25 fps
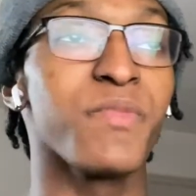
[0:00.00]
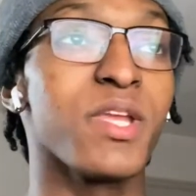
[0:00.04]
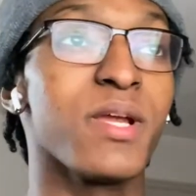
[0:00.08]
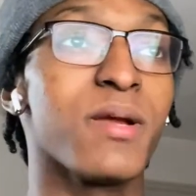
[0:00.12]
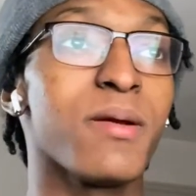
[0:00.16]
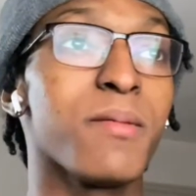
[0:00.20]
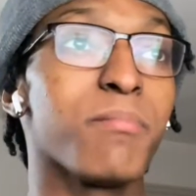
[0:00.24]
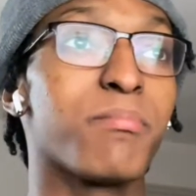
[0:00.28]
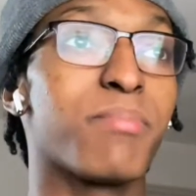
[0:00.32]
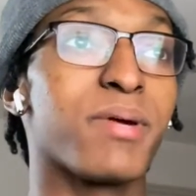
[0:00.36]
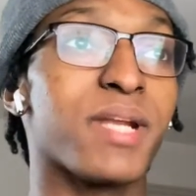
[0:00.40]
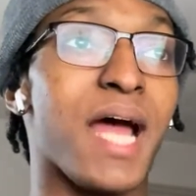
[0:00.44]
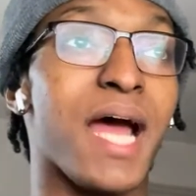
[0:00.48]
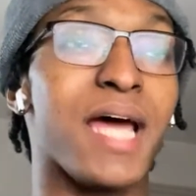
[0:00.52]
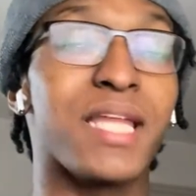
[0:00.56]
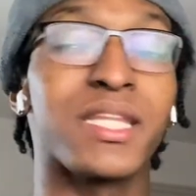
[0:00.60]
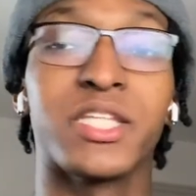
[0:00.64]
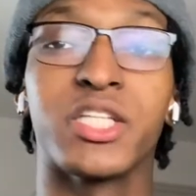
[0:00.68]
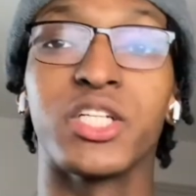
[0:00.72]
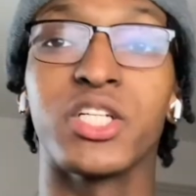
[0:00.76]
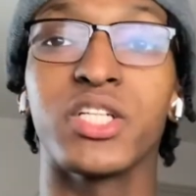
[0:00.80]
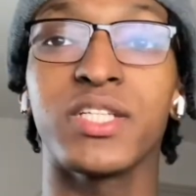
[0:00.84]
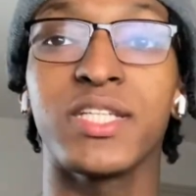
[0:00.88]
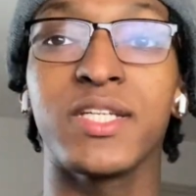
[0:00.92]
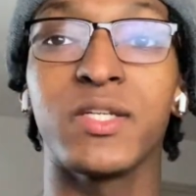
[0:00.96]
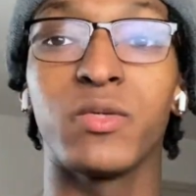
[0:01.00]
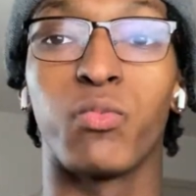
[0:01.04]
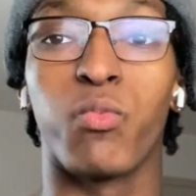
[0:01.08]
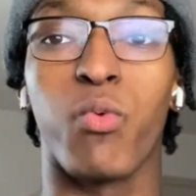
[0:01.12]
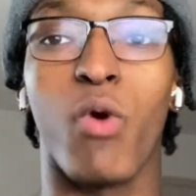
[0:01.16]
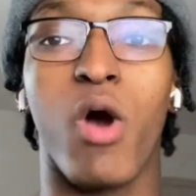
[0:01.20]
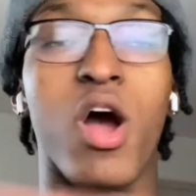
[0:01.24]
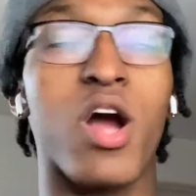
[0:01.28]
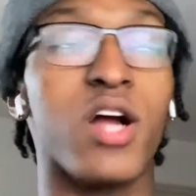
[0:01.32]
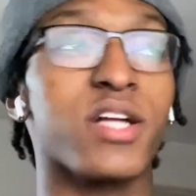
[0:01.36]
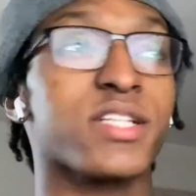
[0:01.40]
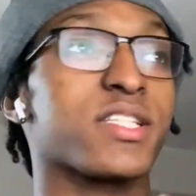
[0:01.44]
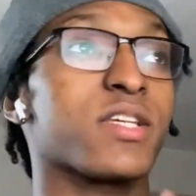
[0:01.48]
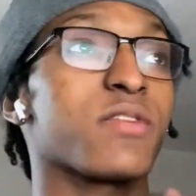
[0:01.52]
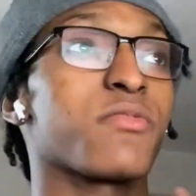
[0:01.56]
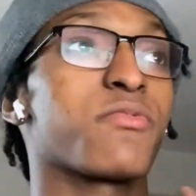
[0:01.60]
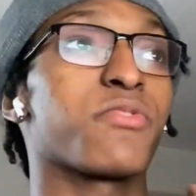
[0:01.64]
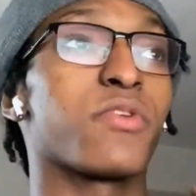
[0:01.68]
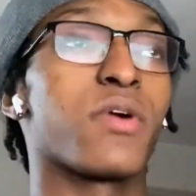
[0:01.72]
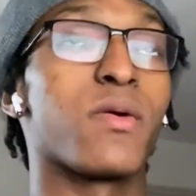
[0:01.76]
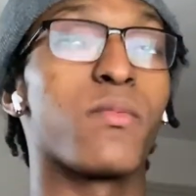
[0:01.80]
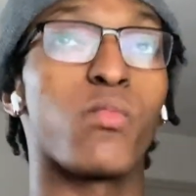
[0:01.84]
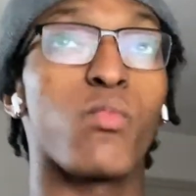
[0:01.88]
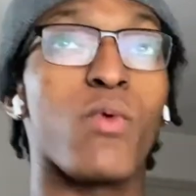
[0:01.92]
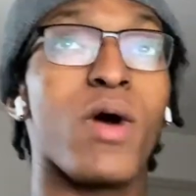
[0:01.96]
But I literally walked
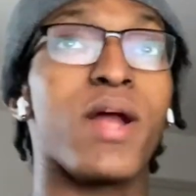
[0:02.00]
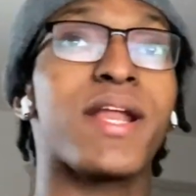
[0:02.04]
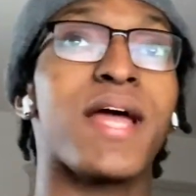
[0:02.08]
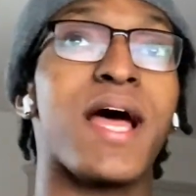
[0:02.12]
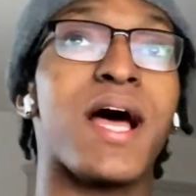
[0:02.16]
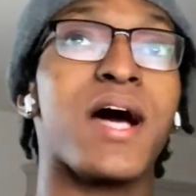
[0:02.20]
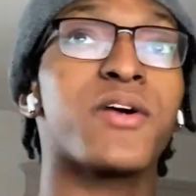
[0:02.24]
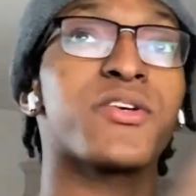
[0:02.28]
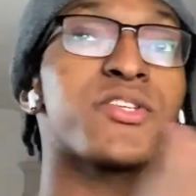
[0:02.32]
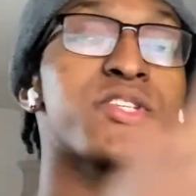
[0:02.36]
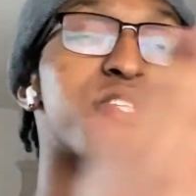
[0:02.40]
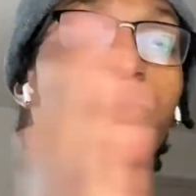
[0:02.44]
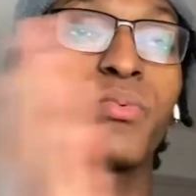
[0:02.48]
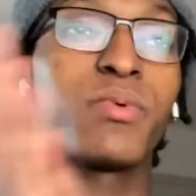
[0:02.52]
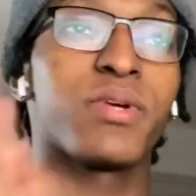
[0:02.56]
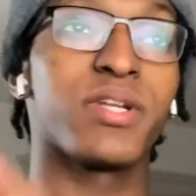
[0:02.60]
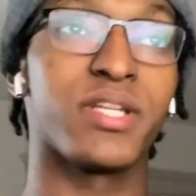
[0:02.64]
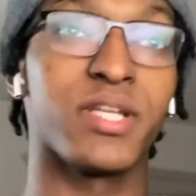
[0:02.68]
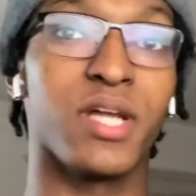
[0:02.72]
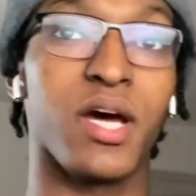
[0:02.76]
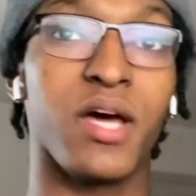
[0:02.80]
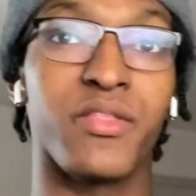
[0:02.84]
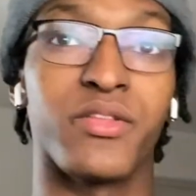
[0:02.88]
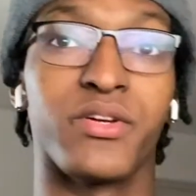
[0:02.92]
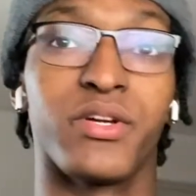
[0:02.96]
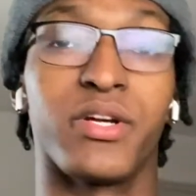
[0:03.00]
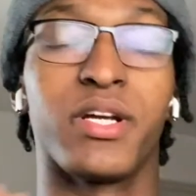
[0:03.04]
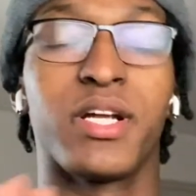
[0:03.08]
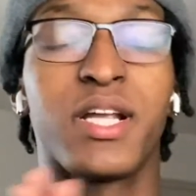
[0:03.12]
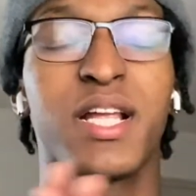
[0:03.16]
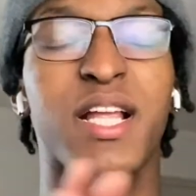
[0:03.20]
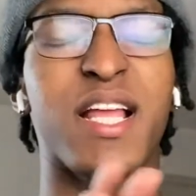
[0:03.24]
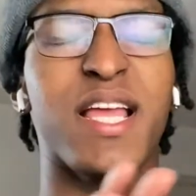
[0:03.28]
from one house to another,